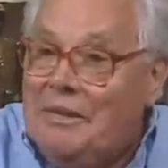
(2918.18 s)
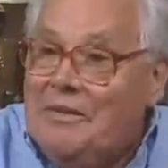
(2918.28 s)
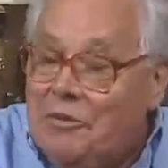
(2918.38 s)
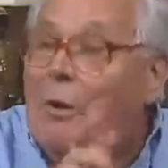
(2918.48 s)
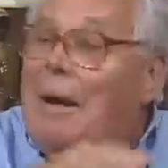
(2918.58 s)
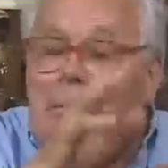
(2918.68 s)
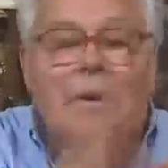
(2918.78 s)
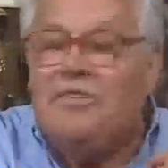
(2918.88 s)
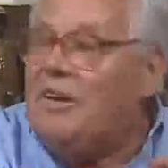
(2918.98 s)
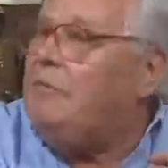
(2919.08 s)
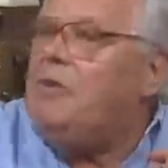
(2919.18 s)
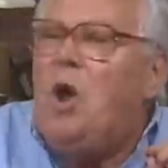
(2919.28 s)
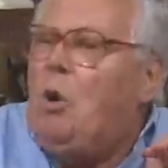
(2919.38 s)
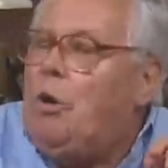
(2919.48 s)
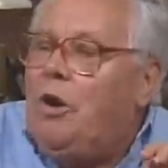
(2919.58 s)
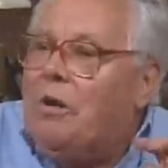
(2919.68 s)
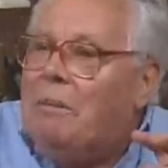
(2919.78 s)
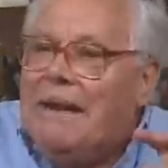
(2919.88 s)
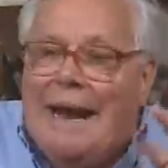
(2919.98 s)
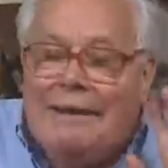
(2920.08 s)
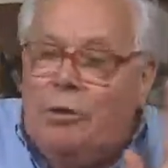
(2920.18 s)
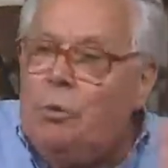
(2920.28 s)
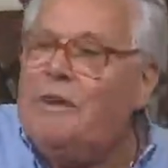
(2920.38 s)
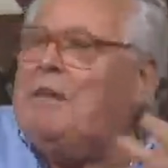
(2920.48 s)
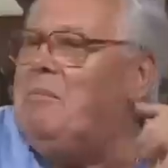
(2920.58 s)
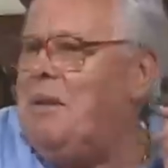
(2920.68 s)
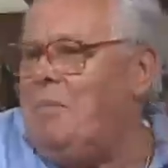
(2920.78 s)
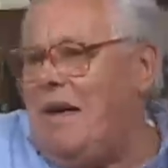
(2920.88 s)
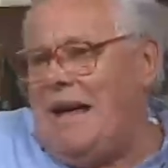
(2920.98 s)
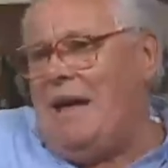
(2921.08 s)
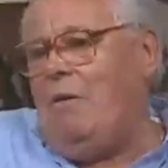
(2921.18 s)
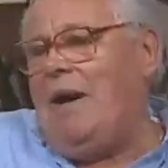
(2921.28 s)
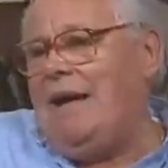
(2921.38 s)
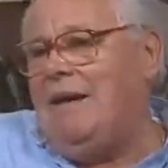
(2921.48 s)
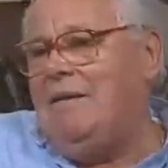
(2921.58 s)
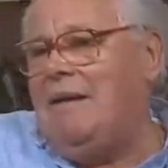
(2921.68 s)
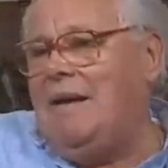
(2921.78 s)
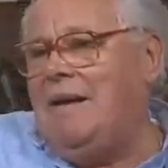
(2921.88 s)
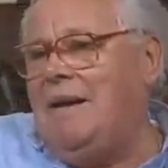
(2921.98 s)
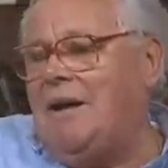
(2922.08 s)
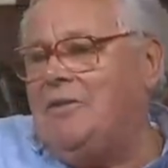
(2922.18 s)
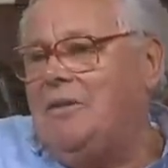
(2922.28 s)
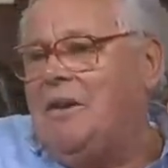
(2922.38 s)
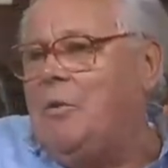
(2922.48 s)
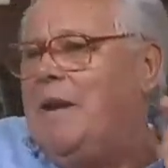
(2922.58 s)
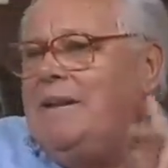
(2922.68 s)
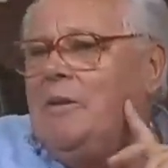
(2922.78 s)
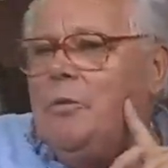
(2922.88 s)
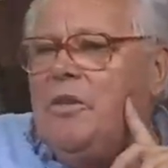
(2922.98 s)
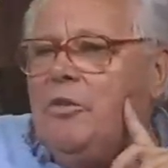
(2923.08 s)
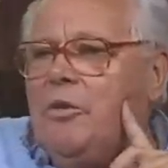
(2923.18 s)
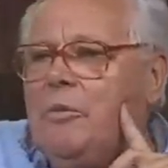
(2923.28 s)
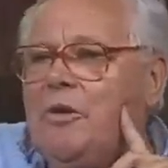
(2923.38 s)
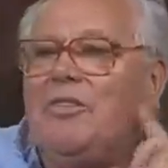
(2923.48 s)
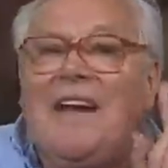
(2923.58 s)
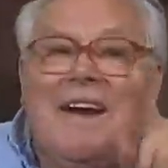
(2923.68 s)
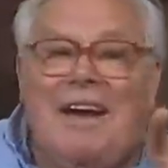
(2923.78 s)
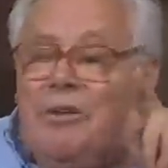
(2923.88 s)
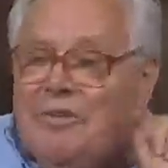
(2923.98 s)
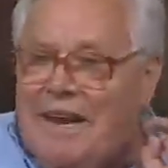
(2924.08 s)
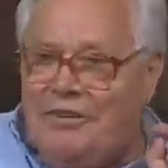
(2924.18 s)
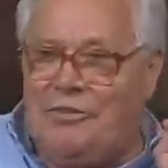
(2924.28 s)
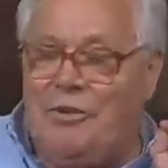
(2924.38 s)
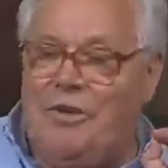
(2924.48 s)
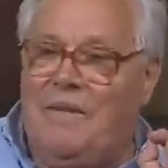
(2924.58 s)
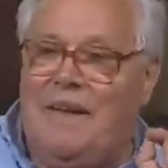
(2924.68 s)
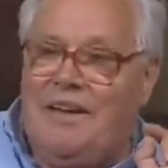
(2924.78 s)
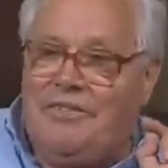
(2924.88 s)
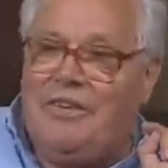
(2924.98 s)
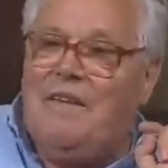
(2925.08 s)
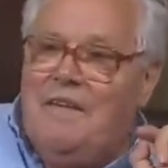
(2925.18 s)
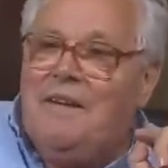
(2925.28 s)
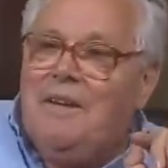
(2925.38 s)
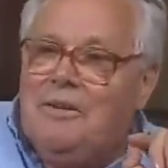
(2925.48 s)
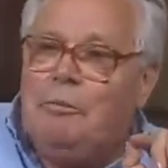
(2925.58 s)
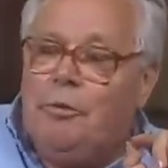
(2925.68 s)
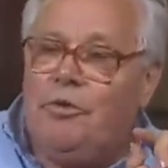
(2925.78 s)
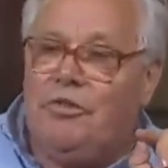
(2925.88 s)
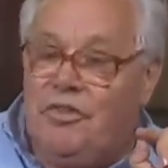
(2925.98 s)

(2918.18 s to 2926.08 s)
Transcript: So I must have known her, but I don't remember how I got acquainted with her, because I recognized her as the person.